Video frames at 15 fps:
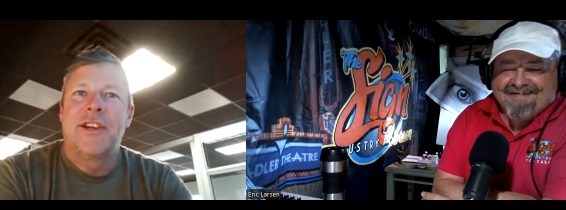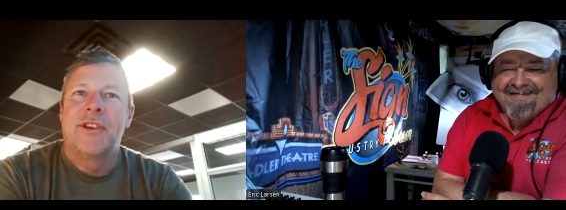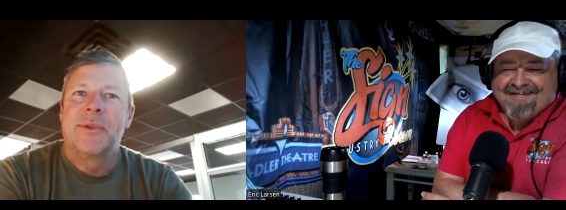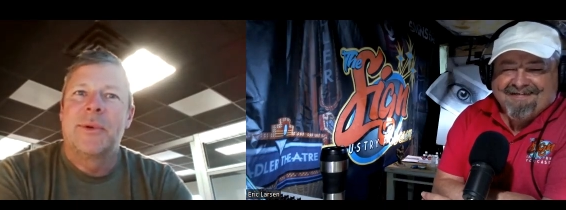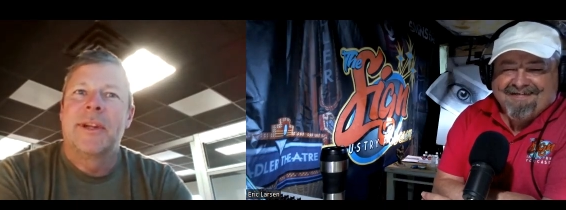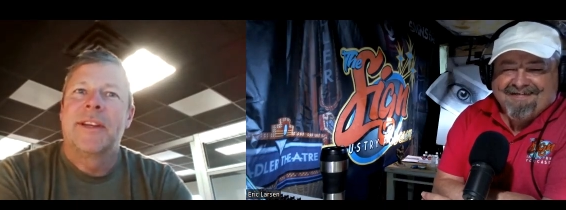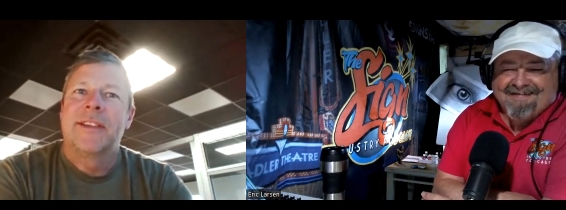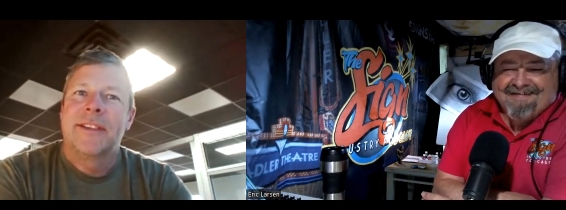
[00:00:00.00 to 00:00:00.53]

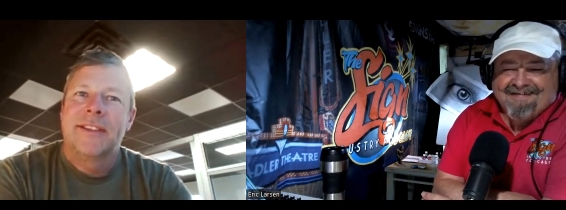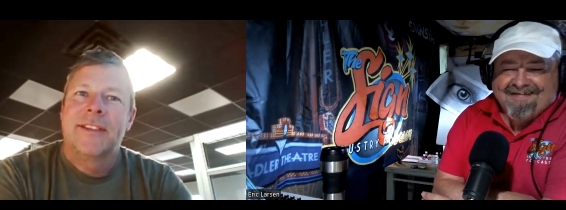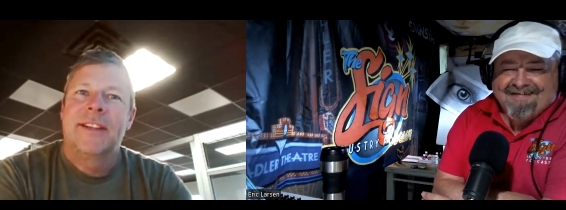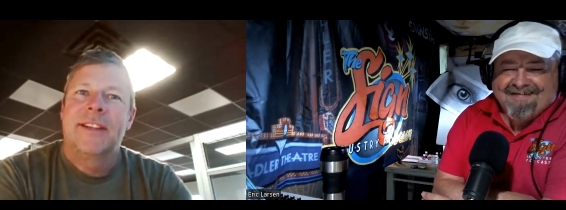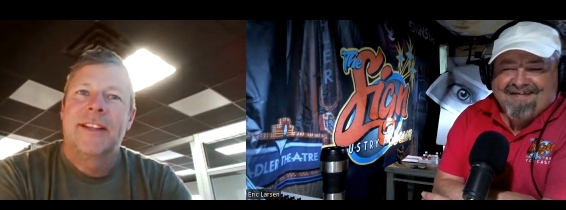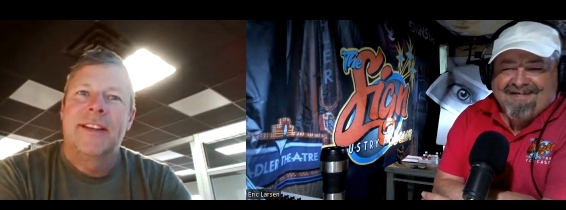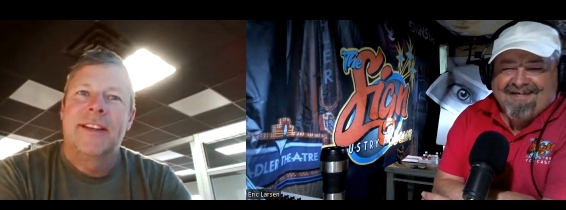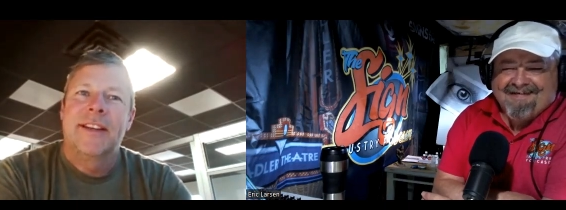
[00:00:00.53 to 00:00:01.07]
Speaker 1: into it
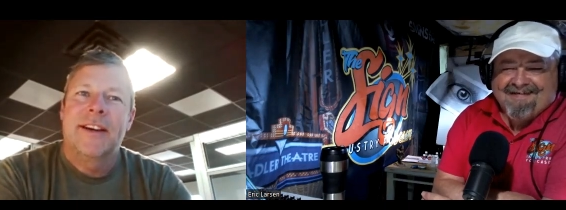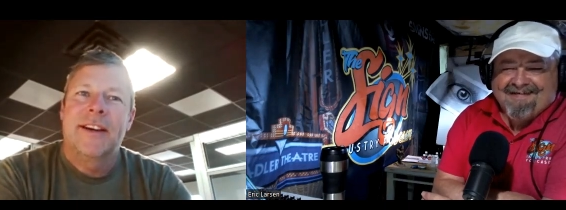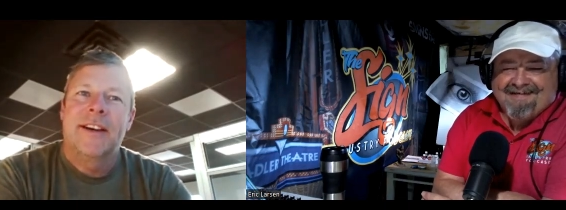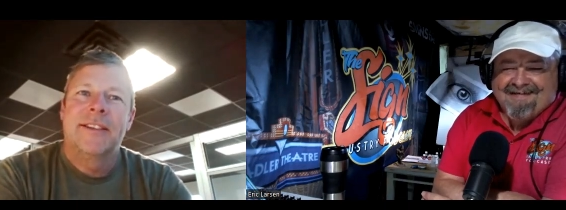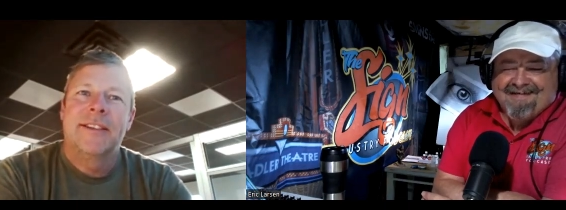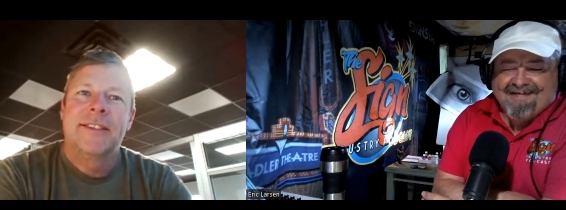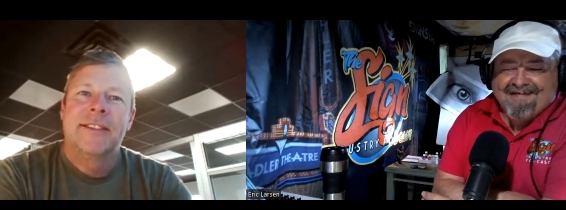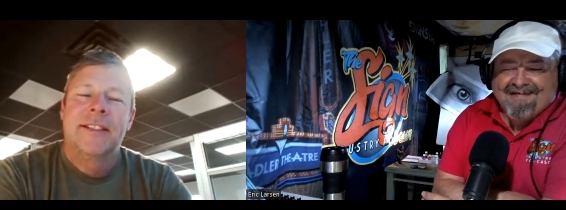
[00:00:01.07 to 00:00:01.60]
and uh,
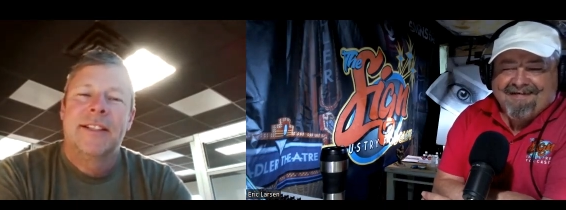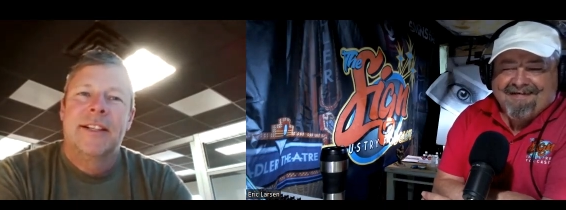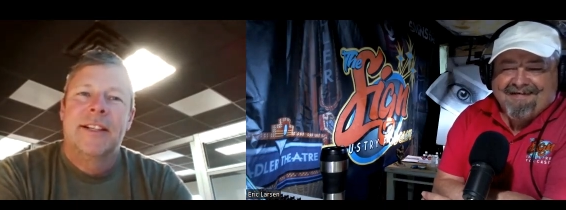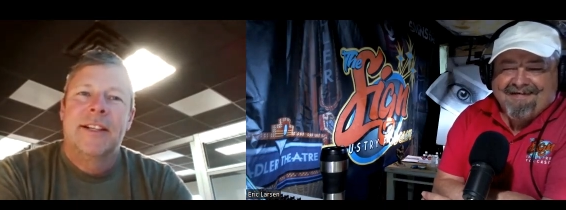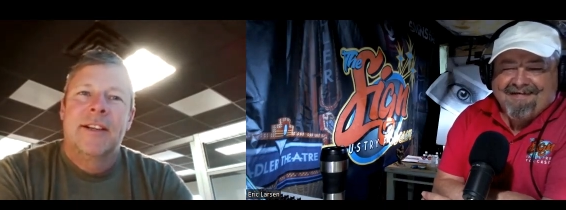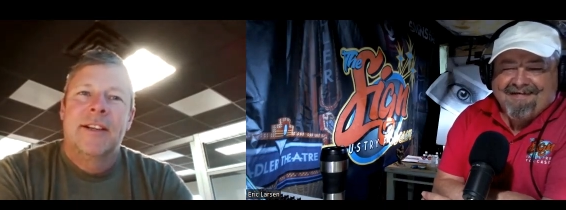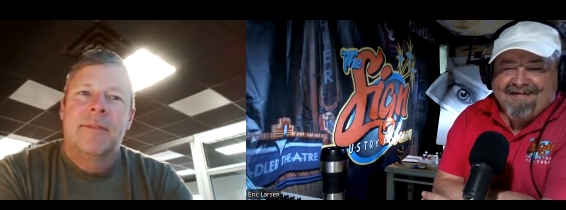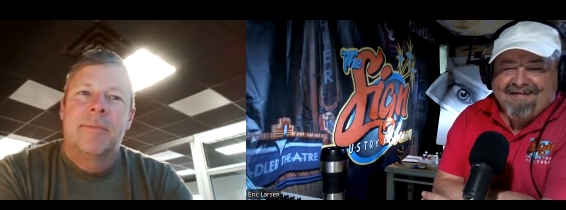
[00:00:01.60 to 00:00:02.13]

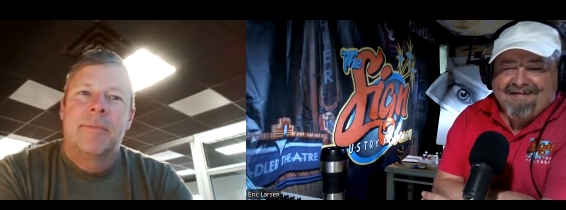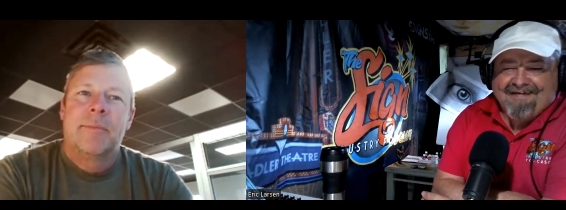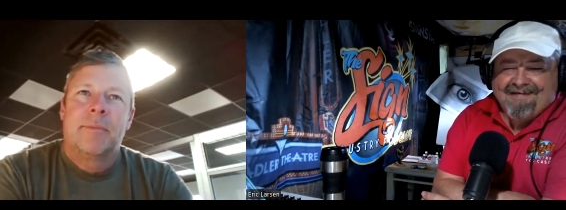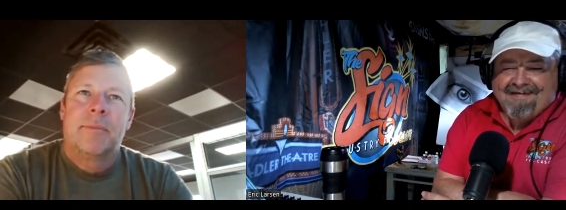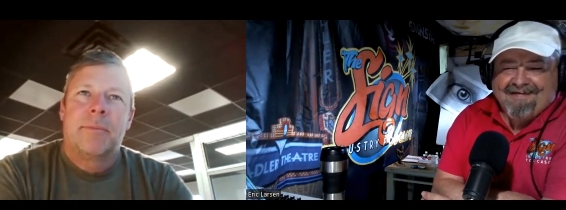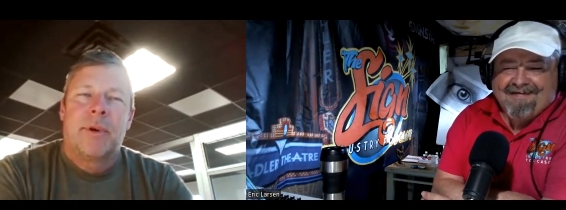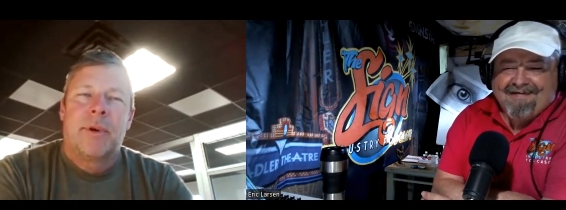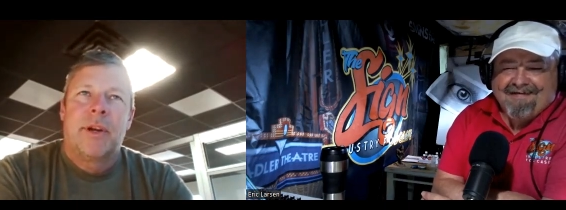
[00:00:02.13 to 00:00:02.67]

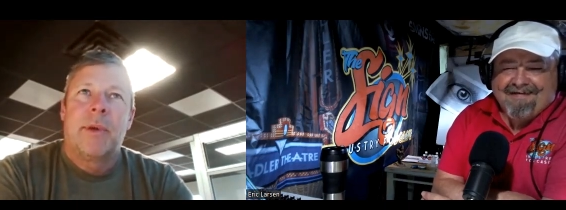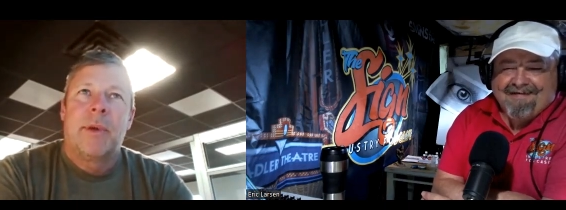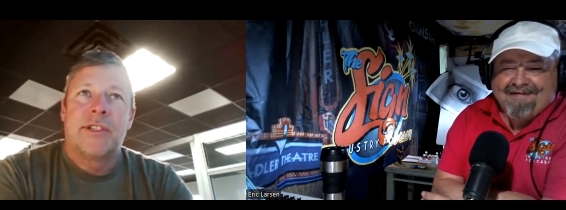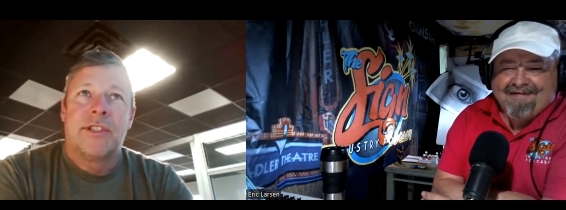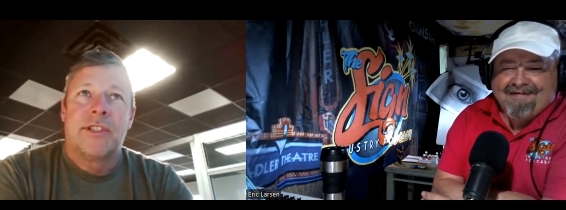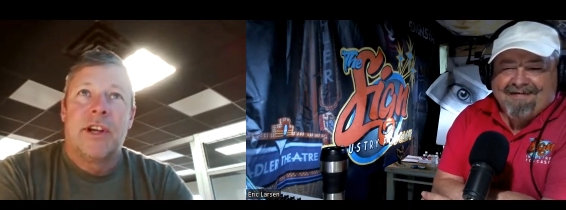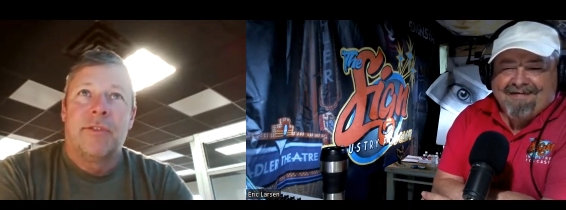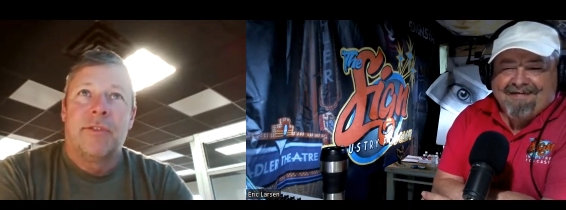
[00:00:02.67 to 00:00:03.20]
pretty
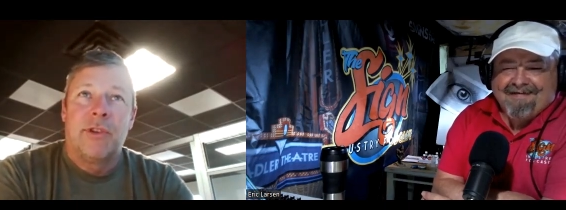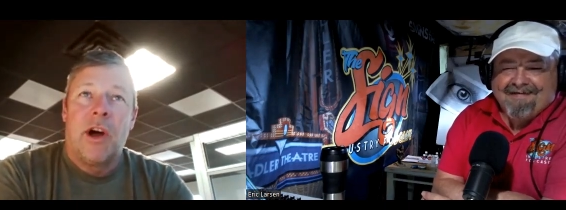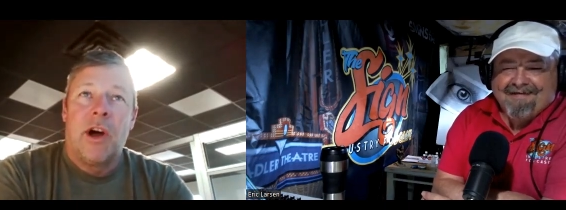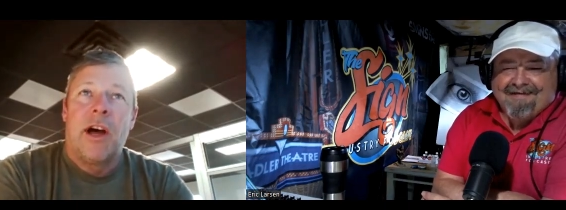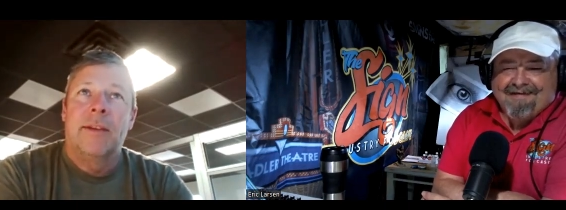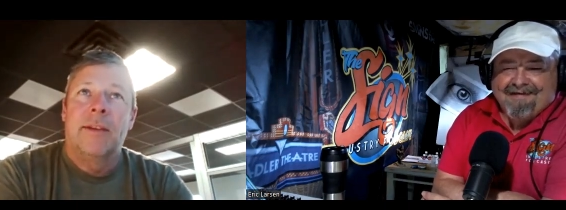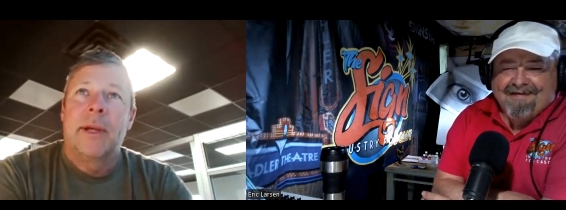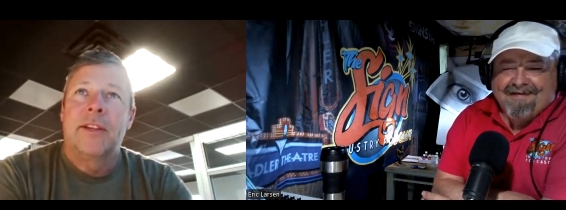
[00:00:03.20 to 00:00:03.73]
much
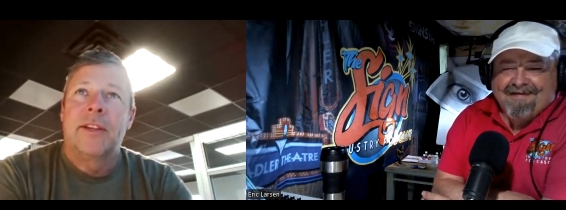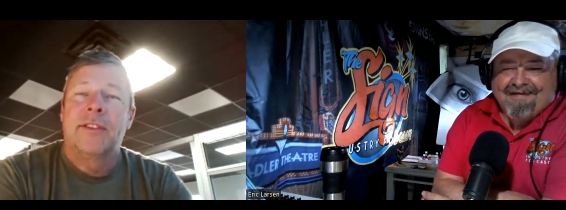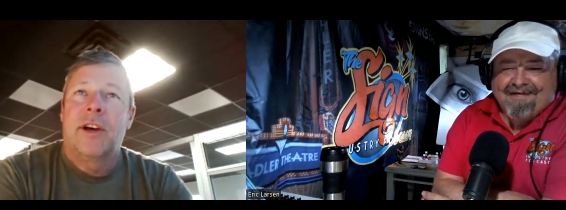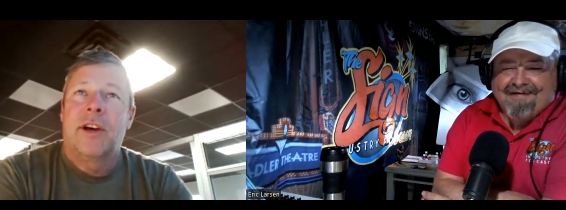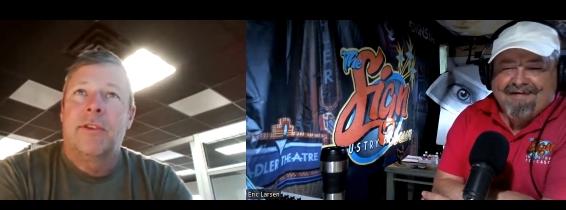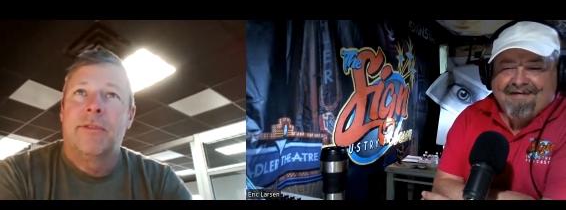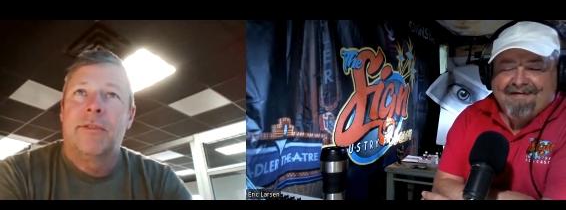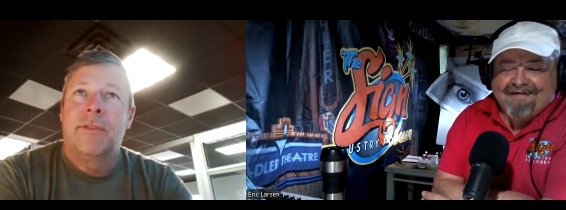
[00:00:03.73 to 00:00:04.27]
self-taught
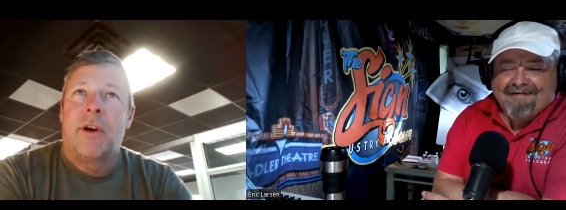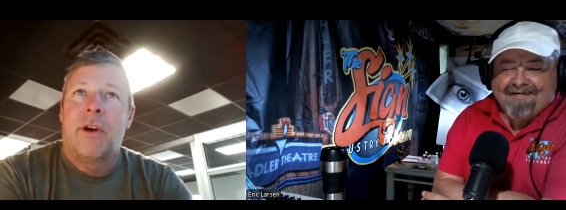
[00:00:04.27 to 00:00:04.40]
myself